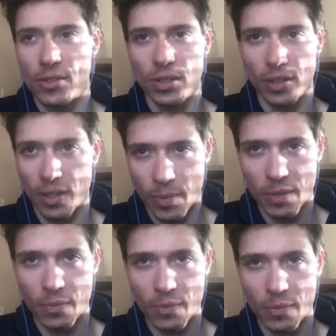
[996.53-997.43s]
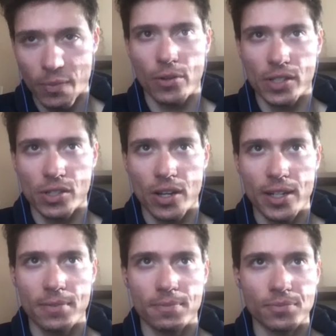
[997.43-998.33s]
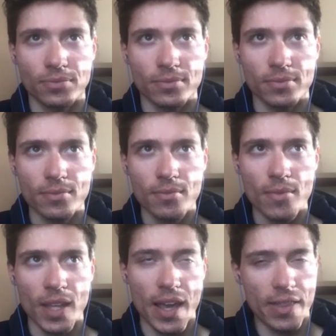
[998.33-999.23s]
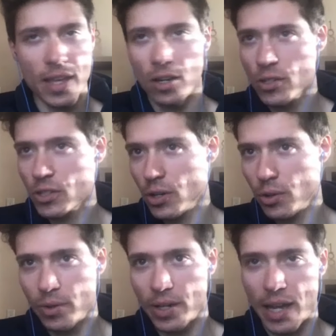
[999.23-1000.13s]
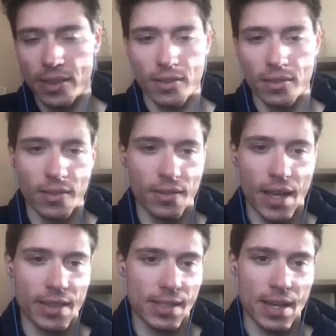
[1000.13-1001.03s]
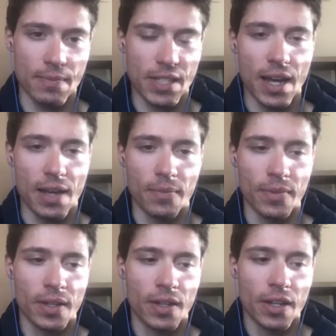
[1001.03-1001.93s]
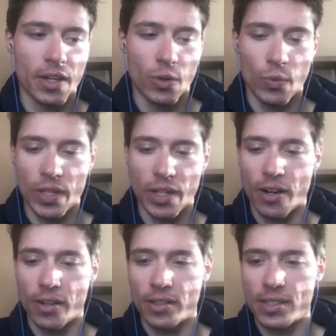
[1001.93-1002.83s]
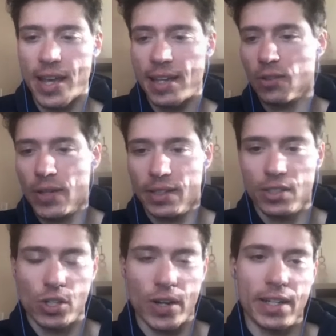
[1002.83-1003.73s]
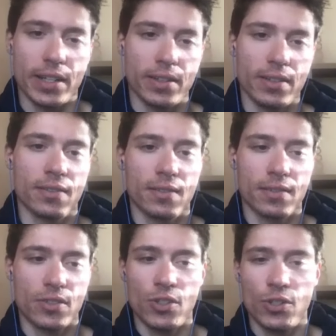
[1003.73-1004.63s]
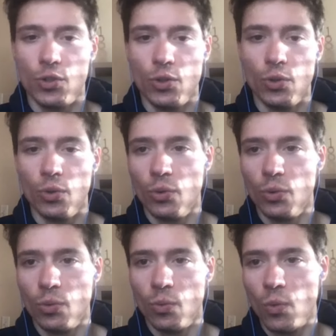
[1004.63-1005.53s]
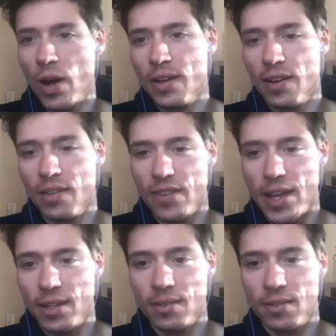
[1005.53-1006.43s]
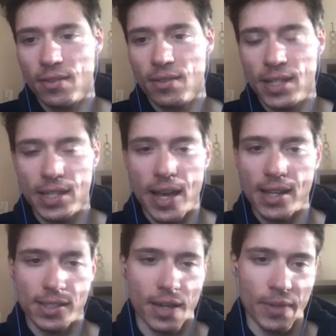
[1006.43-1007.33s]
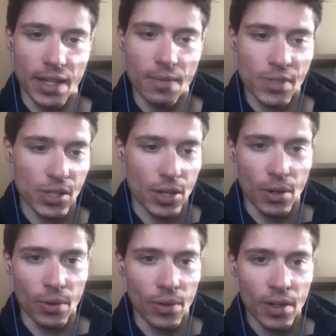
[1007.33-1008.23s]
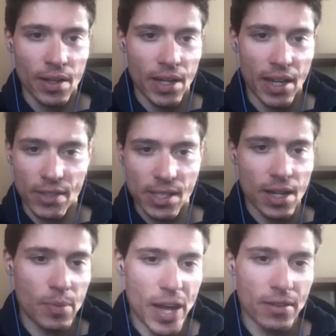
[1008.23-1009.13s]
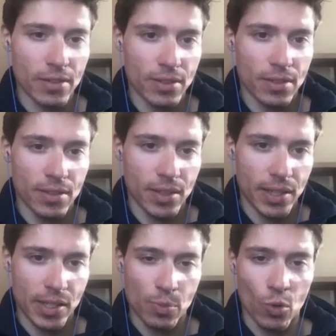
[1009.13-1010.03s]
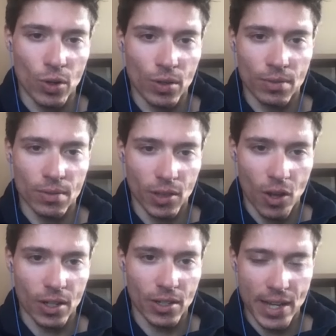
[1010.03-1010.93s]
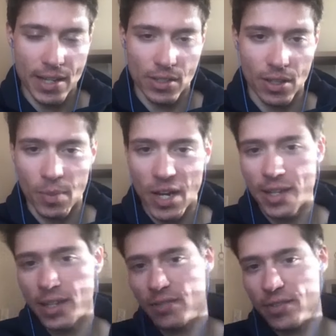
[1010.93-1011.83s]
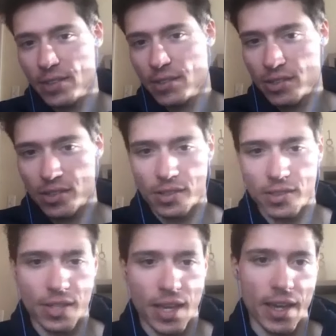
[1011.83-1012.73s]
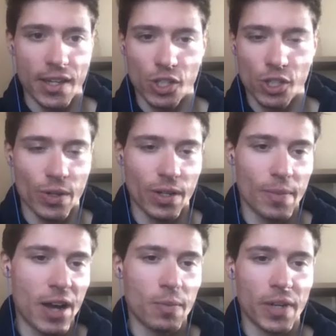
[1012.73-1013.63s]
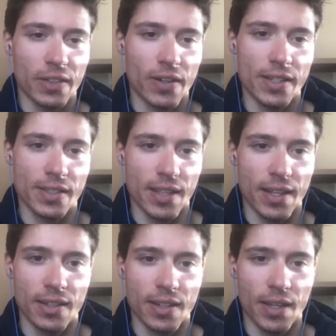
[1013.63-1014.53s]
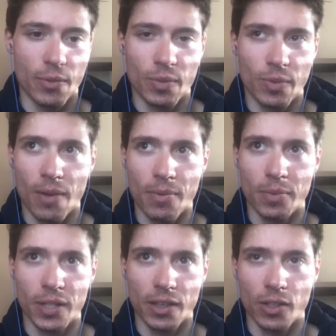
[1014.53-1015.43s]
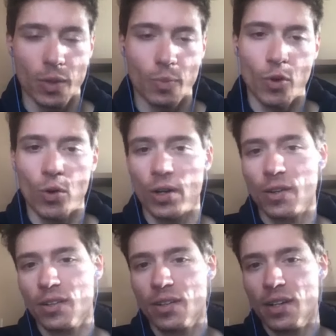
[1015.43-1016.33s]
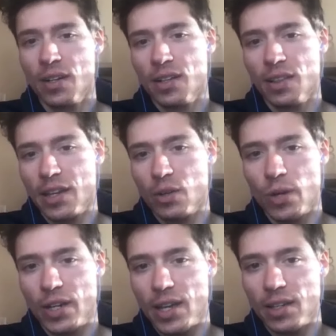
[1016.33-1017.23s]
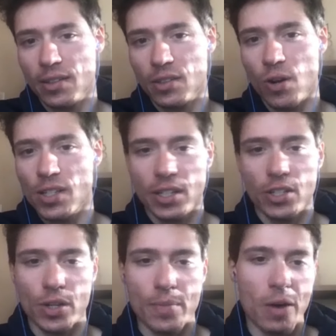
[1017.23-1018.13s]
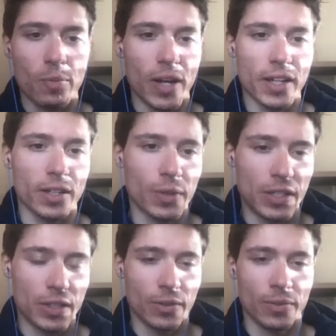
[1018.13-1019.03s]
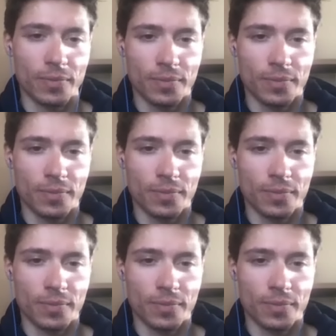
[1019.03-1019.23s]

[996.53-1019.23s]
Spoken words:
there's a little bit more focus on it. And then also at the same time, we are tailoring the training to what event he has coming up. So if it's Unbound, it's more longer days on the bike. If it's a shorter mountain bike race, then it would probably look more like what a cross-country mountain biker would do.